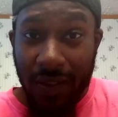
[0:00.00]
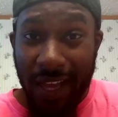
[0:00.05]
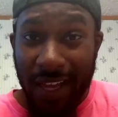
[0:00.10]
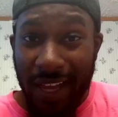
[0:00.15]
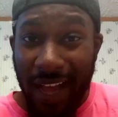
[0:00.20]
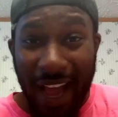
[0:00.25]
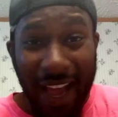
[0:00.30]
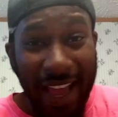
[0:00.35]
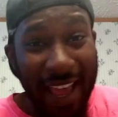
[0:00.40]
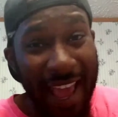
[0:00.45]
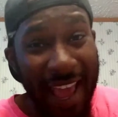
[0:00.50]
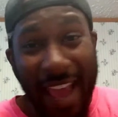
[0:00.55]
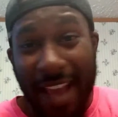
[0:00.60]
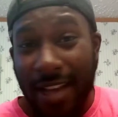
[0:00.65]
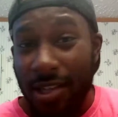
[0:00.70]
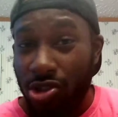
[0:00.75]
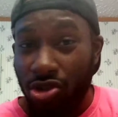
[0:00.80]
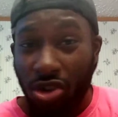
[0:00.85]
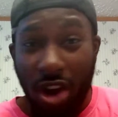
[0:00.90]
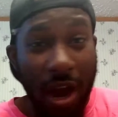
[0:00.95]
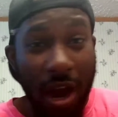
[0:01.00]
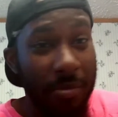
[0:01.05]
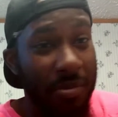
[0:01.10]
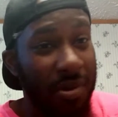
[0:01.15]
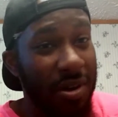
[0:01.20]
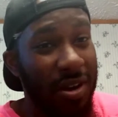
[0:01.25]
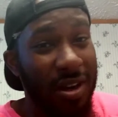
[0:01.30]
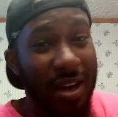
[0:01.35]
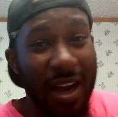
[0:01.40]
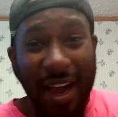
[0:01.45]
Like I hate
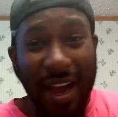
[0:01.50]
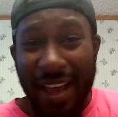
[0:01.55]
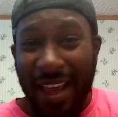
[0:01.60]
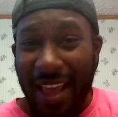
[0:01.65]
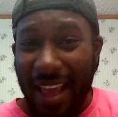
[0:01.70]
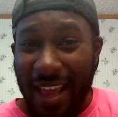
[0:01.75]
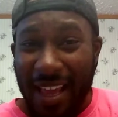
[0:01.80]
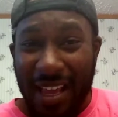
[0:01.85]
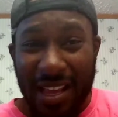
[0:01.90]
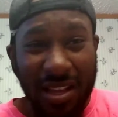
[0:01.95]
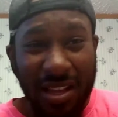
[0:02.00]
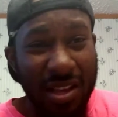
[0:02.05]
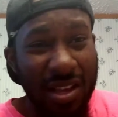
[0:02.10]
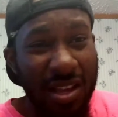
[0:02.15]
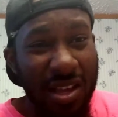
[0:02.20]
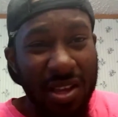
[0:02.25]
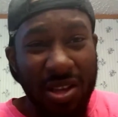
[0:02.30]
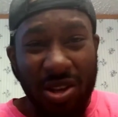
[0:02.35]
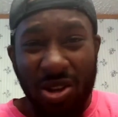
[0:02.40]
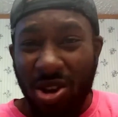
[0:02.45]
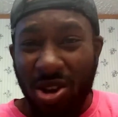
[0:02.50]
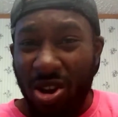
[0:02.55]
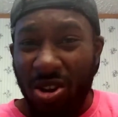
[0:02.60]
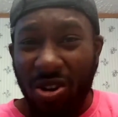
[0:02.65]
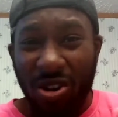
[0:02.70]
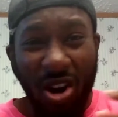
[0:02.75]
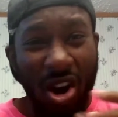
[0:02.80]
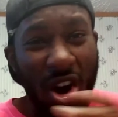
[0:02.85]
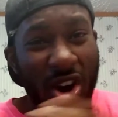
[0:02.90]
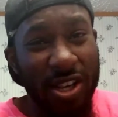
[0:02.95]
drama. I hate you
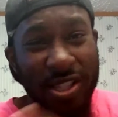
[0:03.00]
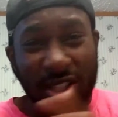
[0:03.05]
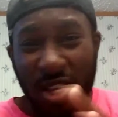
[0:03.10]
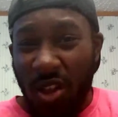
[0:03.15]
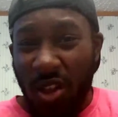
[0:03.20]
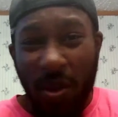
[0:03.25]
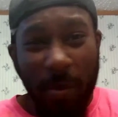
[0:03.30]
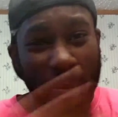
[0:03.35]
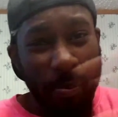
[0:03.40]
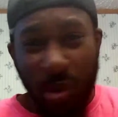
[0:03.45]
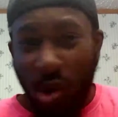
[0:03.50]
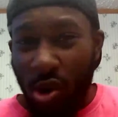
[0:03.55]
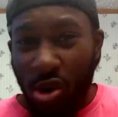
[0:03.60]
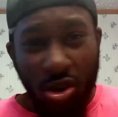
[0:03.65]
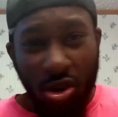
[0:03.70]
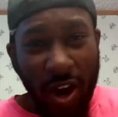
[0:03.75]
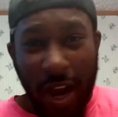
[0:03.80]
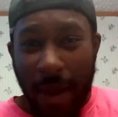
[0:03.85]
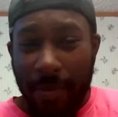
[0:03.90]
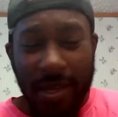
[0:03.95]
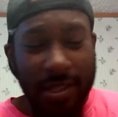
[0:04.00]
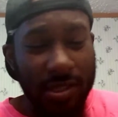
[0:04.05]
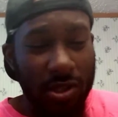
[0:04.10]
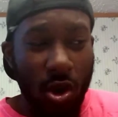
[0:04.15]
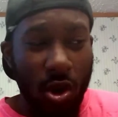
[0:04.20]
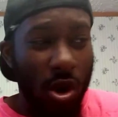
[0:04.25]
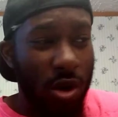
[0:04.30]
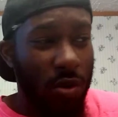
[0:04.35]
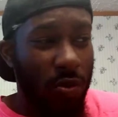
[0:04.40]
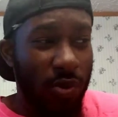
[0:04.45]
know all this other bull crap
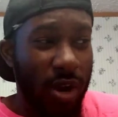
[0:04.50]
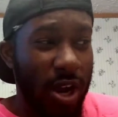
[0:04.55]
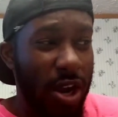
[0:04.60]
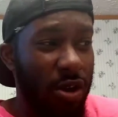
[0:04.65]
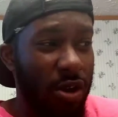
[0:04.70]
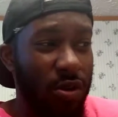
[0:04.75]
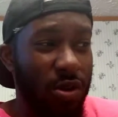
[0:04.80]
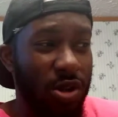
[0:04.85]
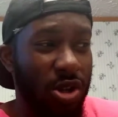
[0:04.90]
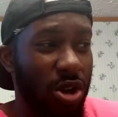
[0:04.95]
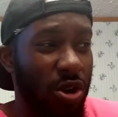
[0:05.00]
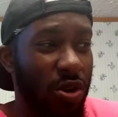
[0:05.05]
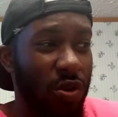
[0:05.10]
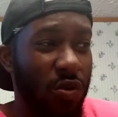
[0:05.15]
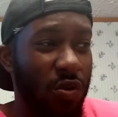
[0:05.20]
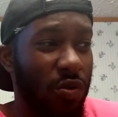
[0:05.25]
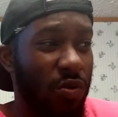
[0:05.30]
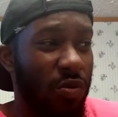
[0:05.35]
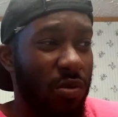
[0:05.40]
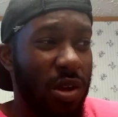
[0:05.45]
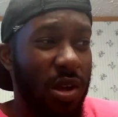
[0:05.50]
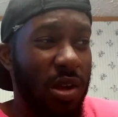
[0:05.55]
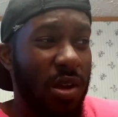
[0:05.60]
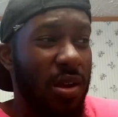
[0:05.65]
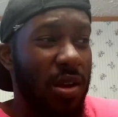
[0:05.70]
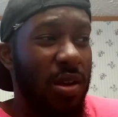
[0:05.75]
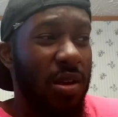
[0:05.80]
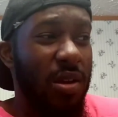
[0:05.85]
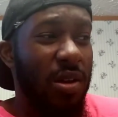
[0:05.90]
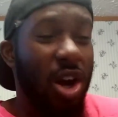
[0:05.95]
that's going around. You know
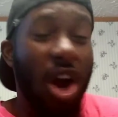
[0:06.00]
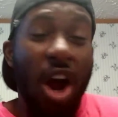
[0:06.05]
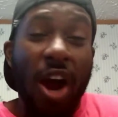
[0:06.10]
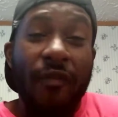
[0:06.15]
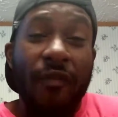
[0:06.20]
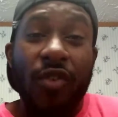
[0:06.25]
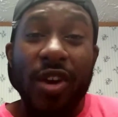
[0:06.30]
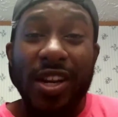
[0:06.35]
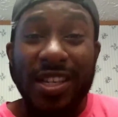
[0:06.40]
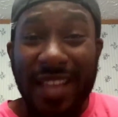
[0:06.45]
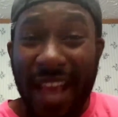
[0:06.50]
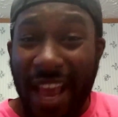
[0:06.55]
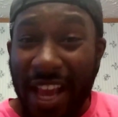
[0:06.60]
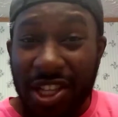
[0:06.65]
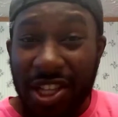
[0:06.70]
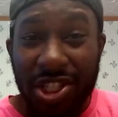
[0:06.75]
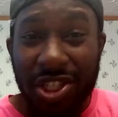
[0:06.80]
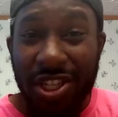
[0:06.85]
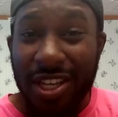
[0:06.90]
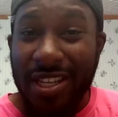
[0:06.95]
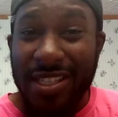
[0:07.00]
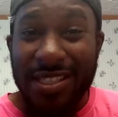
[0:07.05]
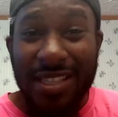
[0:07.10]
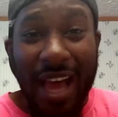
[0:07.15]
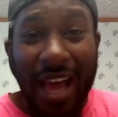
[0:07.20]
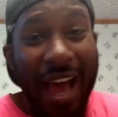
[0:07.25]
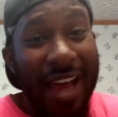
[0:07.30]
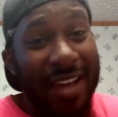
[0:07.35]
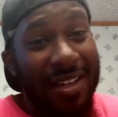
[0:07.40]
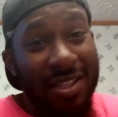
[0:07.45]

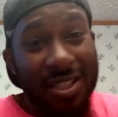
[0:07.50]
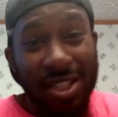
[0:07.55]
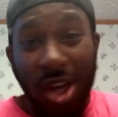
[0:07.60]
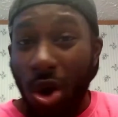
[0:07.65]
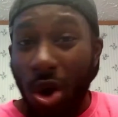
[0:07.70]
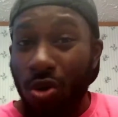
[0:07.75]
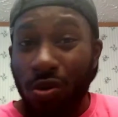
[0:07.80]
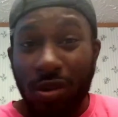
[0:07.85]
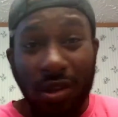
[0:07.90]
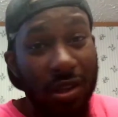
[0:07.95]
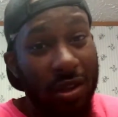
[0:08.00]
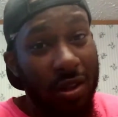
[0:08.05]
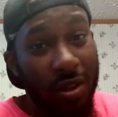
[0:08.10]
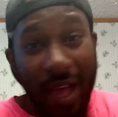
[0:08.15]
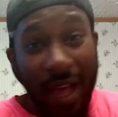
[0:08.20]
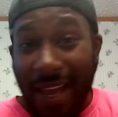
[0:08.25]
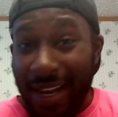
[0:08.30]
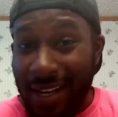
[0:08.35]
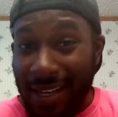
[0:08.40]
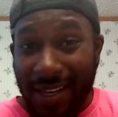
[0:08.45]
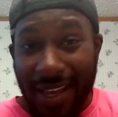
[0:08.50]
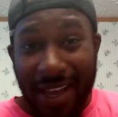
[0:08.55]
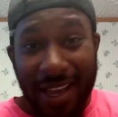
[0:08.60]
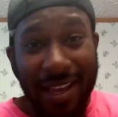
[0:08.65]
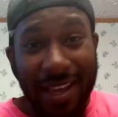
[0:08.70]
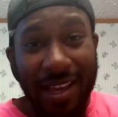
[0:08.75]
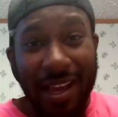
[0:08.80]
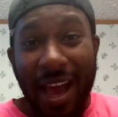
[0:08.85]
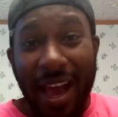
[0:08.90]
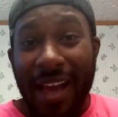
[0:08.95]
confrontations. I don't like
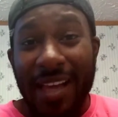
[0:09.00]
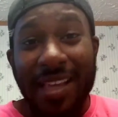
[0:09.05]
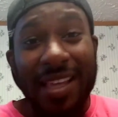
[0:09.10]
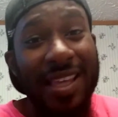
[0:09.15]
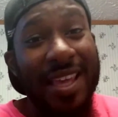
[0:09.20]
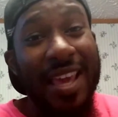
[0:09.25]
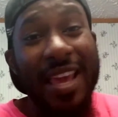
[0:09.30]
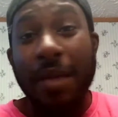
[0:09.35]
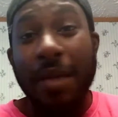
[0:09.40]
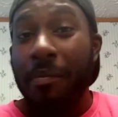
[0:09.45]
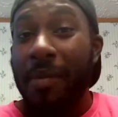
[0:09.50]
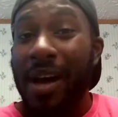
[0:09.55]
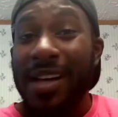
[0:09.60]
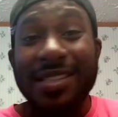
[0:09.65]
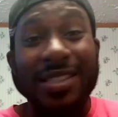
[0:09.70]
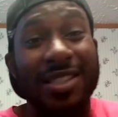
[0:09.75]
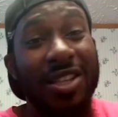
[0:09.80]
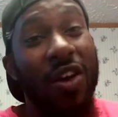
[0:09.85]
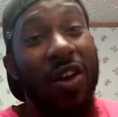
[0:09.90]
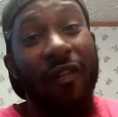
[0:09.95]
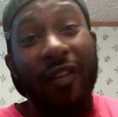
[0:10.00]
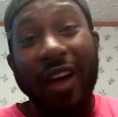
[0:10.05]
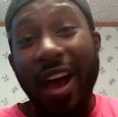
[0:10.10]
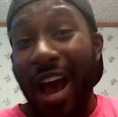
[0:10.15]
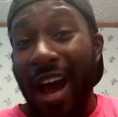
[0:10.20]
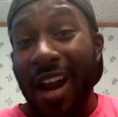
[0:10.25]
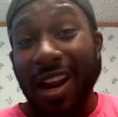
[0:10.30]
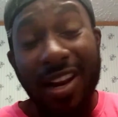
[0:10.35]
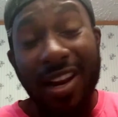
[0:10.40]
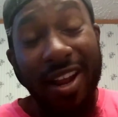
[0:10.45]
that. I keep myself
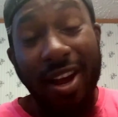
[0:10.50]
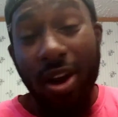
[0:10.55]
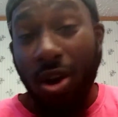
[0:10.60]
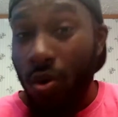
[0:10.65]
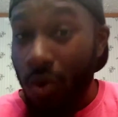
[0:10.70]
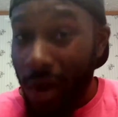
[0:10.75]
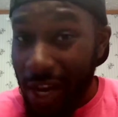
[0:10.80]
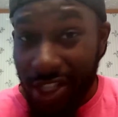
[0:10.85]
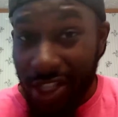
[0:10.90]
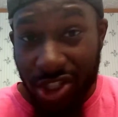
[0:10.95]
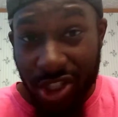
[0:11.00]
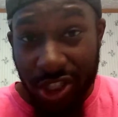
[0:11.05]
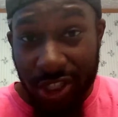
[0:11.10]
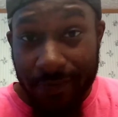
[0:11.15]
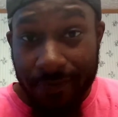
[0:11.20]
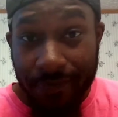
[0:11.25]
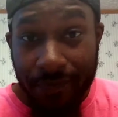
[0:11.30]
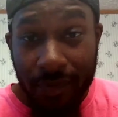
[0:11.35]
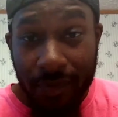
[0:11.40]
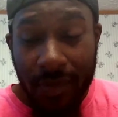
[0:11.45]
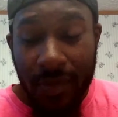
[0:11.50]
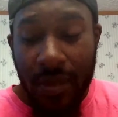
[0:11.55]
out of the equation